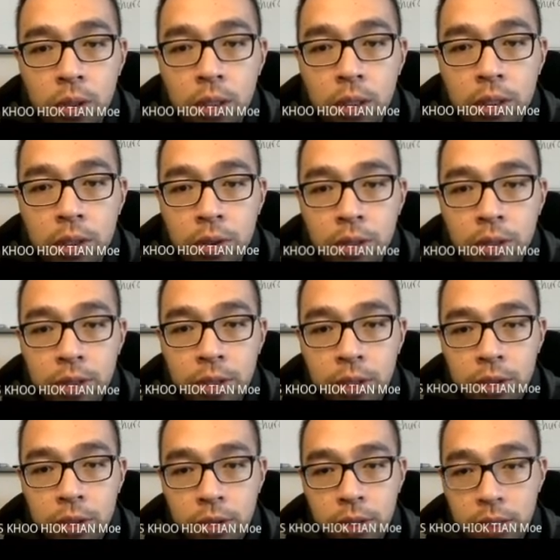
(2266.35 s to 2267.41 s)
So this one
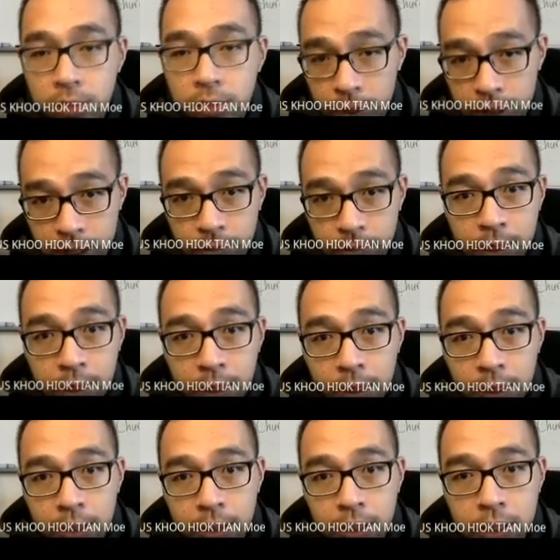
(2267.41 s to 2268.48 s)
also is possible.
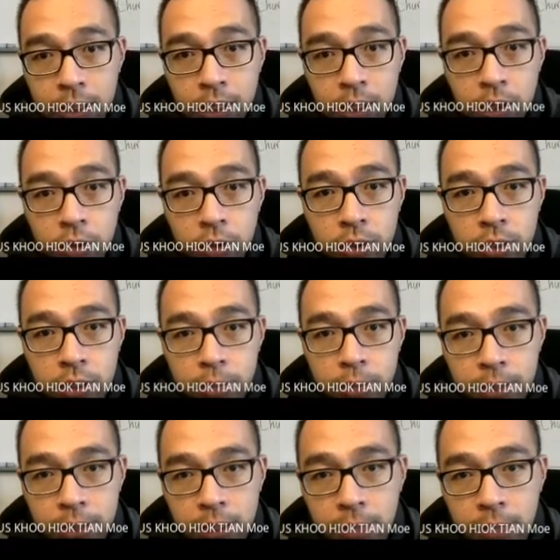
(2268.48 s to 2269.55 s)
This one also is
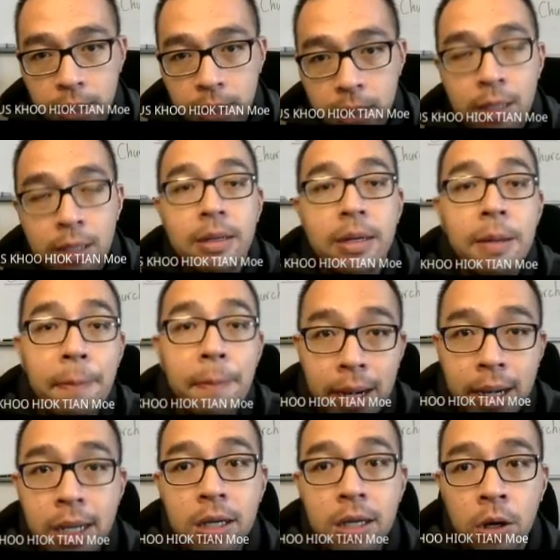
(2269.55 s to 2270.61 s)
possible,
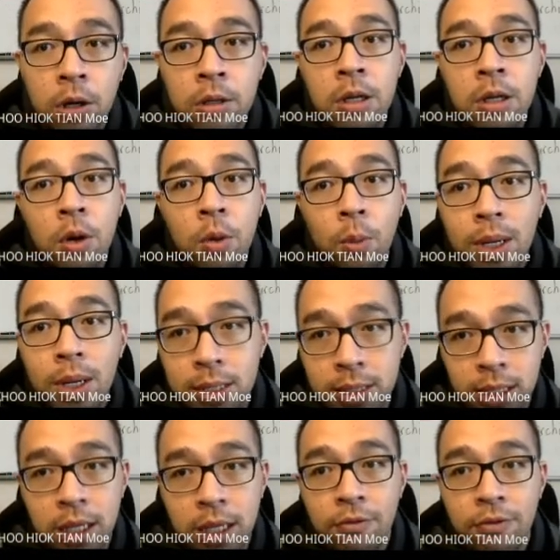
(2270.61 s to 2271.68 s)
depending on what is
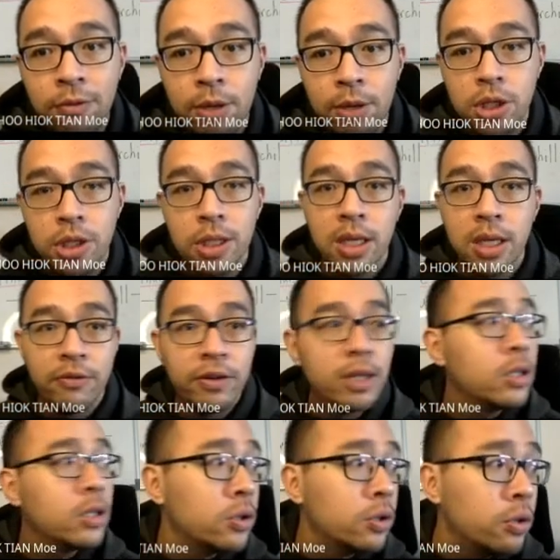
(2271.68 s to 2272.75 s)
the information
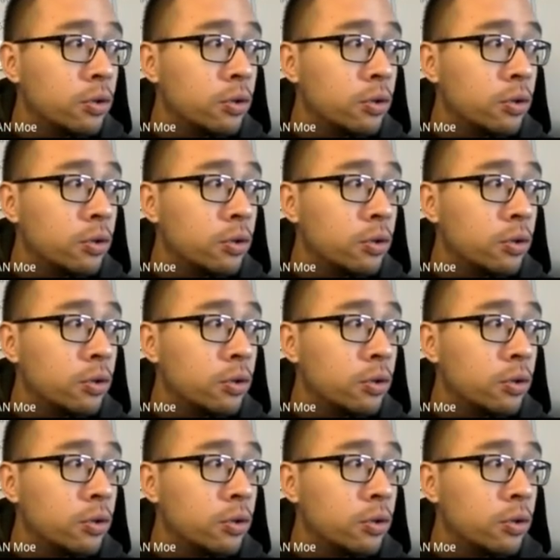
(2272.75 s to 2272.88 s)
given to you.